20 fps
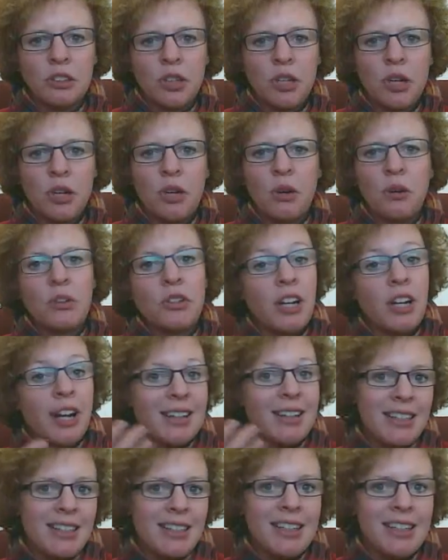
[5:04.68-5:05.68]
to go, or you need
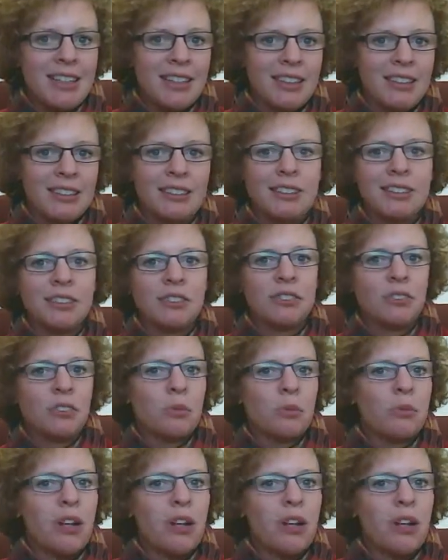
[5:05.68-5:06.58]
ideas from